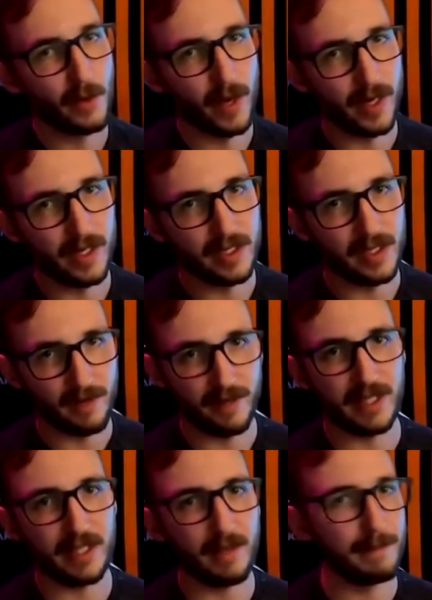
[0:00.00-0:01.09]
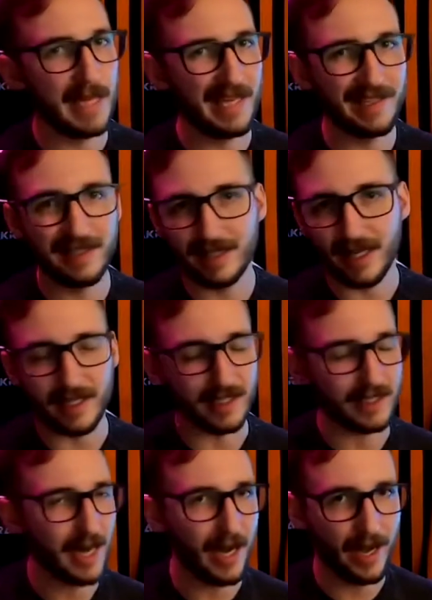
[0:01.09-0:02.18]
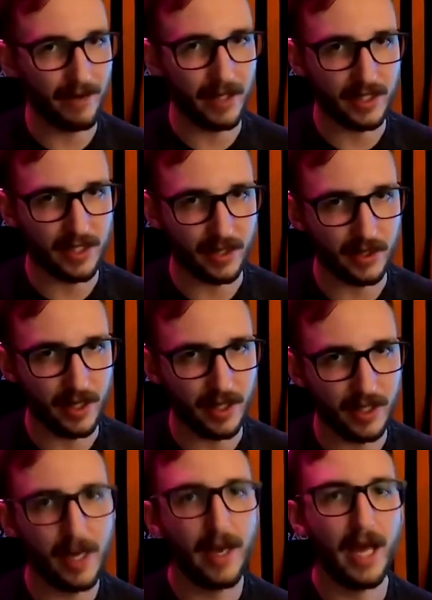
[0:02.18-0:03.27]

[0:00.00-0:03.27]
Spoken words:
Whereas if it's at the bins, it does not have any stickers on it.